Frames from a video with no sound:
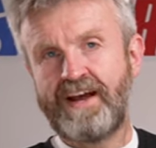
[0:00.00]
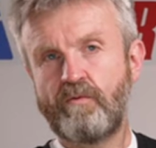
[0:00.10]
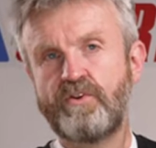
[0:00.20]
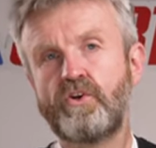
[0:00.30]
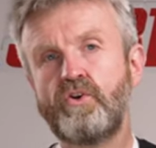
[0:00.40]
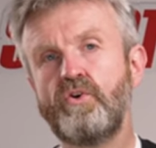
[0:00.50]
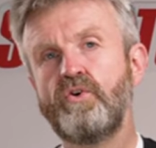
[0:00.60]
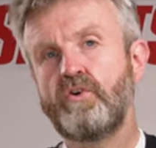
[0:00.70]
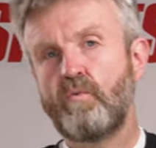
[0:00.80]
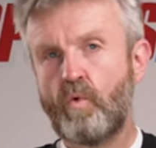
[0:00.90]
that with a
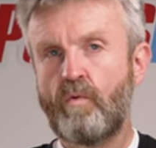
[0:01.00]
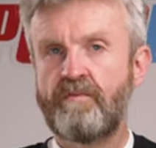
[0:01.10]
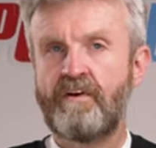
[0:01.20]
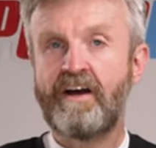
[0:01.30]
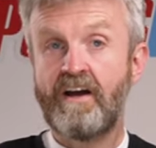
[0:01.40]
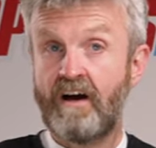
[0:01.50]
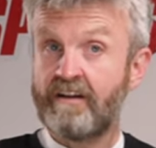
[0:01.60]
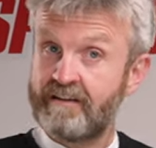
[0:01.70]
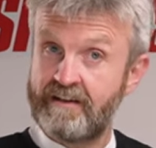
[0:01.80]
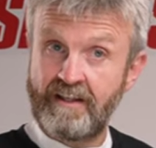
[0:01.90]
good warmth layer
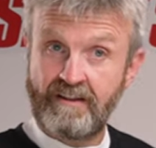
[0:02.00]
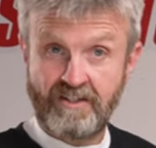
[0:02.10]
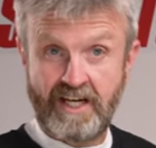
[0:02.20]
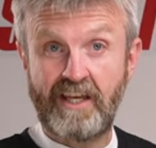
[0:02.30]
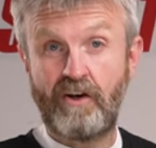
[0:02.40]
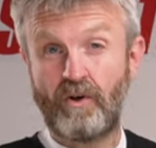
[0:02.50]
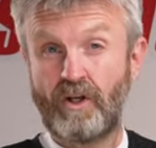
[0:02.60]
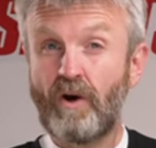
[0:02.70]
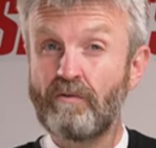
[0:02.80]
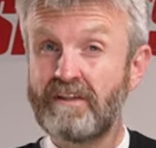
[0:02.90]
underneath the jacket on
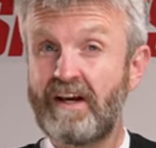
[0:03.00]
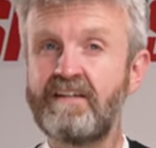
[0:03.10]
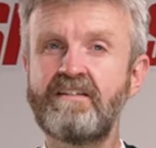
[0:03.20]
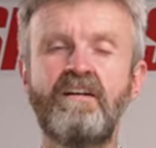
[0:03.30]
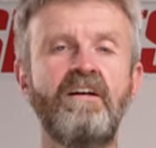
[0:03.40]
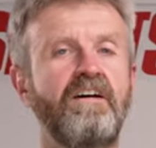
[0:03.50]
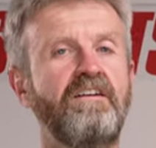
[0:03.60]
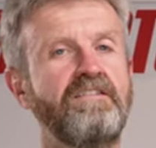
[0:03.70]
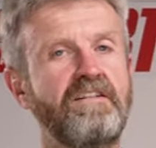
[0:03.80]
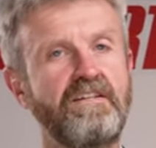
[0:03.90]
cold days,
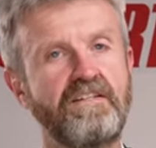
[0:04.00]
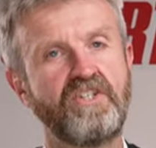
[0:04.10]
and I'd say this